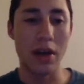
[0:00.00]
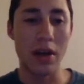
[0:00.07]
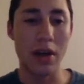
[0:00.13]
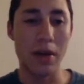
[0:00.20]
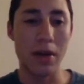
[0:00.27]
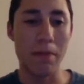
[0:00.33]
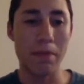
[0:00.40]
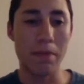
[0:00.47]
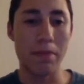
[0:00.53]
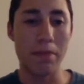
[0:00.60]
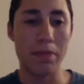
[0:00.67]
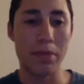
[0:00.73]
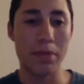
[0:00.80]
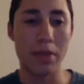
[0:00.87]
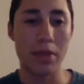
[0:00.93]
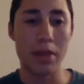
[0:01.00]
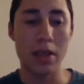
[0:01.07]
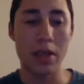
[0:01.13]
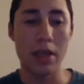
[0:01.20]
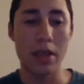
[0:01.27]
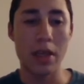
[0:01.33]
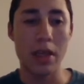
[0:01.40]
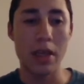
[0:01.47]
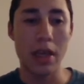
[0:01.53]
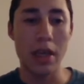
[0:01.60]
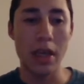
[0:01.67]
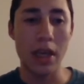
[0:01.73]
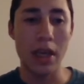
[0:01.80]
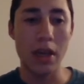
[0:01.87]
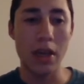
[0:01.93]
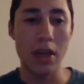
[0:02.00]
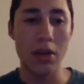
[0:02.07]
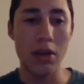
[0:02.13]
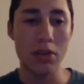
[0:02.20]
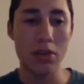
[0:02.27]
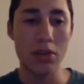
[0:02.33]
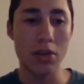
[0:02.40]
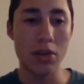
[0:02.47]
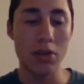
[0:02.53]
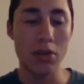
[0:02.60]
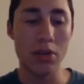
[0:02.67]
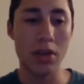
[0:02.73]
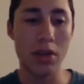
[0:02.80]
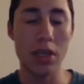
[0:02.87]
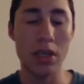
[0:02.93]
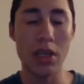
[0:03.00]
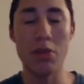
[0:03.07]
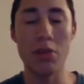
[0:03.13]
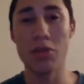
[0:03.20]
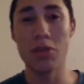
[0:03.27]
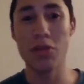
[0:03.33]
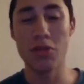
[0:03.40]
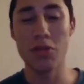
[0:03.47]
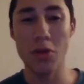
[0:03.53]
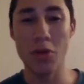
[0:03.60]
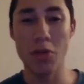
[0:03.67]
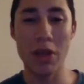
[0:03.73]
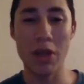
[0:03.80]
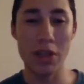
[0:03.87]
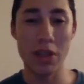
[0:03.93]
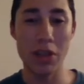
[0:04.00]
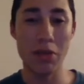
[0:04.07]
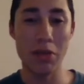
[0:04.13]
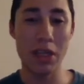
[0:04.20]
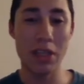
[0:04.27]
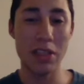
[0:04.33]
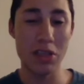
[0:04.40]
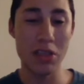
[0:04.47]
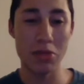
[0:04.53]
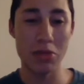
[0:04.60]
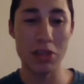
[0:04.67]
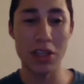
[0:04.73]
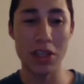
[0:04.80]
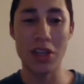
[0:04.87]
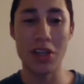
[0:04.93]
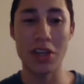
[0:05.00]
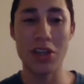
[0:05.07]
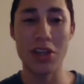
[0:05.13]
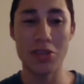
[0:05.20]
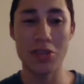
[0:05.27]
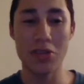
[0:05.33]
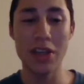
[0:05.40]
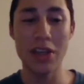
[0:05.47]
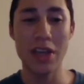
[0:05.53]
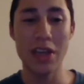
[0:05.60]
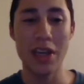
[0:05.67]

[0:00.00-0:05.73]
and also it was useful when the United States was a young country